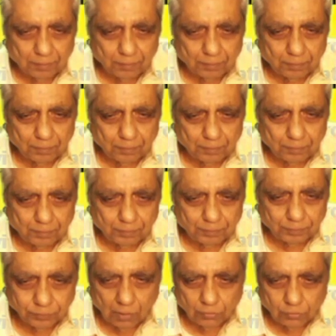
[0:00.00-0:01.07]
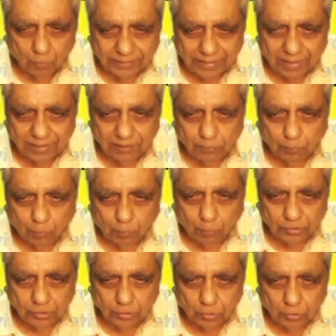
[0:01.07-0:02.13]
So my delta L is
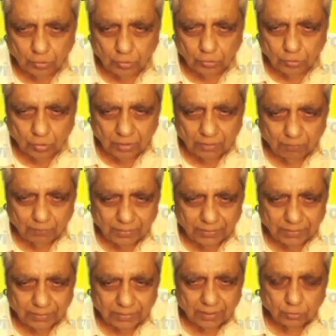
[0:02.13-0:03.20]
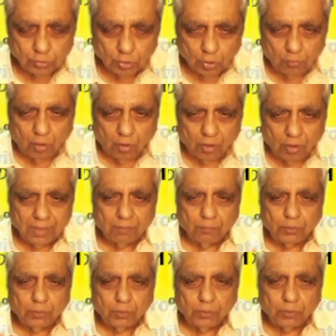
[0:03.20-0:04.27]
0.00 meter. So
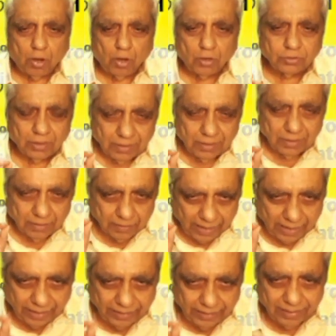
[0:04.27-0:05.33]
because error